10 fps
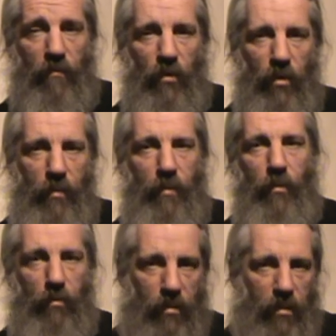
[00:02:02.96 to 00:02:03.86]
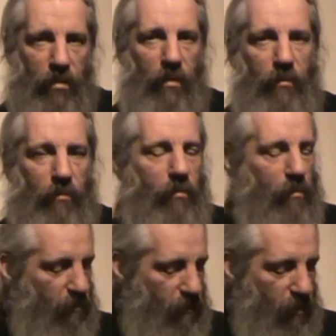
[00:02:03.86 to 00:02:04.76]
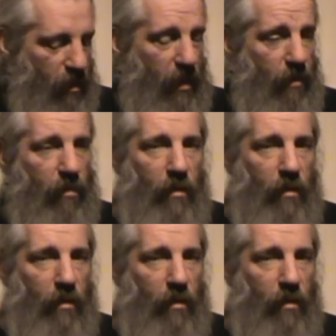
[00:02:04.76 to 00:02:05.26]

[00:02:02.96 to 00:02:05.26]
volume he boils it to. I'll find out.